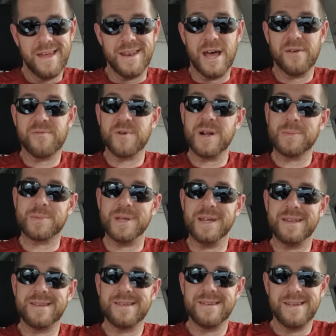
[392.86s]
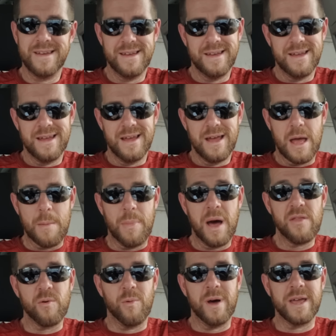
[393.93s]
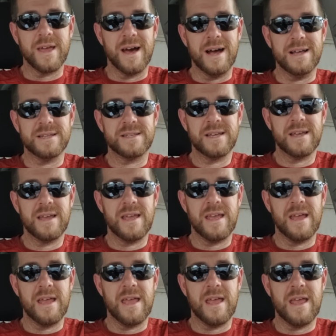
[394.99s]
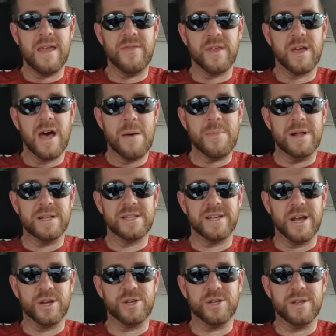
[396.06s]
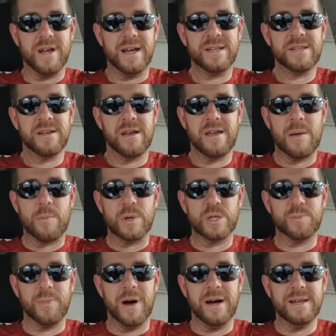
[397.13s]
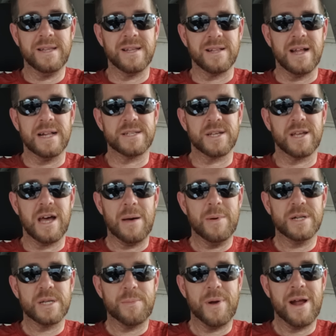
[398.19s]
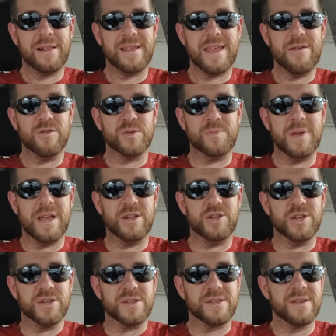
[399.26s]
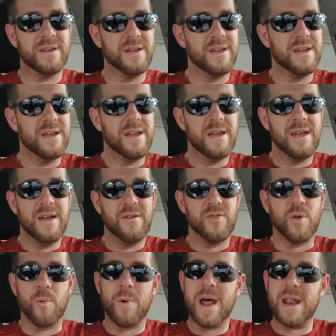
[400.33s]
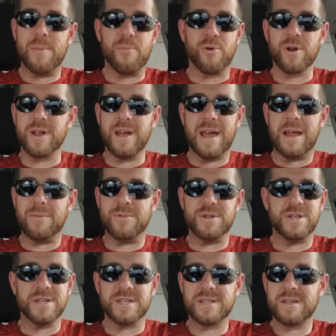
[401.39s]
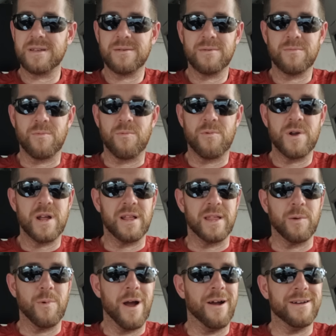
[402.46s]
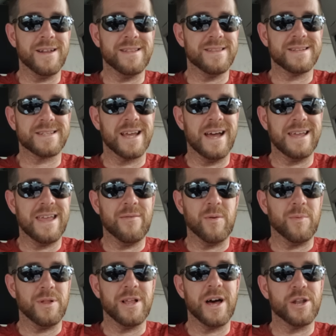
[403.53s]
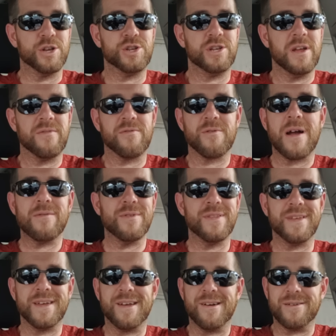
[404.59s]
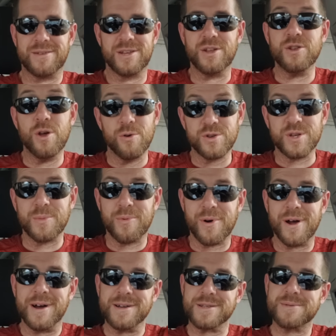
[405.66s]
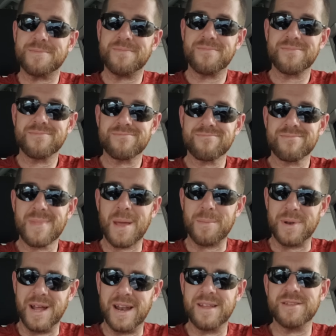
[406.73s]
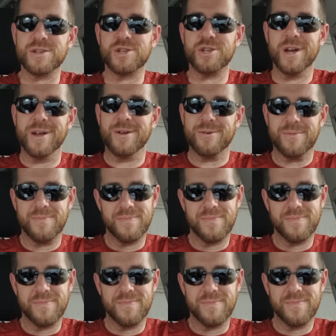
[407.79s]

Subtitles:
Now for an update. And by the way, guys, in the comment section, I saw him responding to lots of comments. Apparently, he was being the Reddit brigade was just really wearing into this guy, giving him a lot of shit for everything here, to no surprise. Not on this channel.